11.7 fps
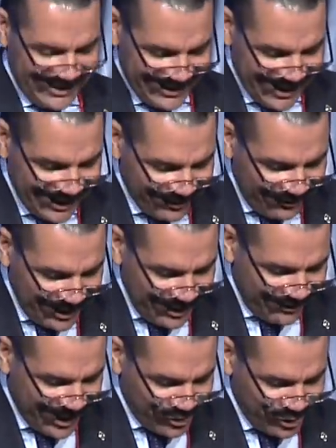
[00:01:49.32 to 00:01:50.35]
Tel
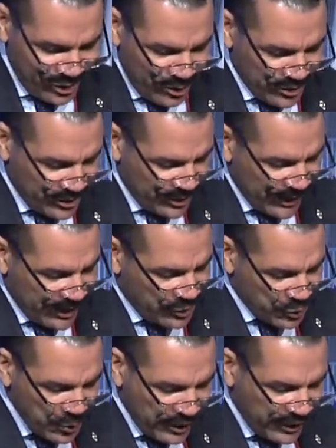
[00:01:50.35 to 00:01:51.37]
Aviv, as you know, is a
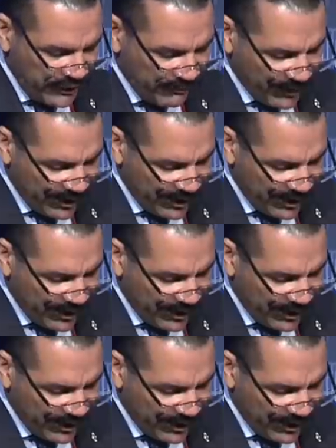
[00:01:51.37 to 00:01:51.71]
truly